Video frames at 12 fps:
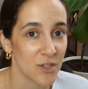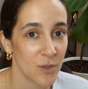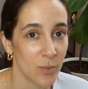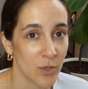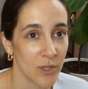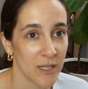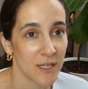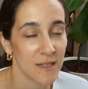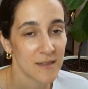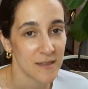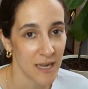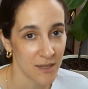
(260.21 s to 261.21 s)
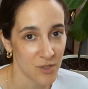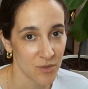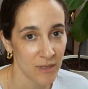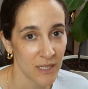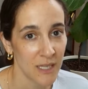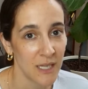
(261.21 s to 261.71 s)
to put
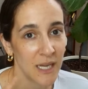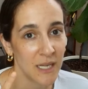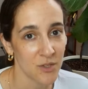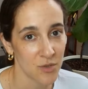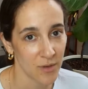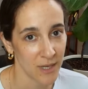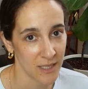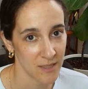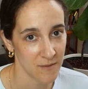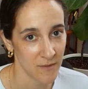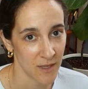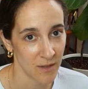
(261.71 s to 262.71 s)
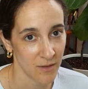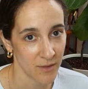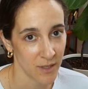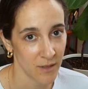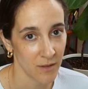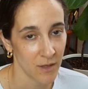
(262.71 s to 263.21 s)
saturated and trans fat
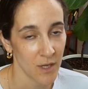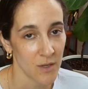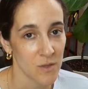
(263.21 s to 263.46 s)
on there.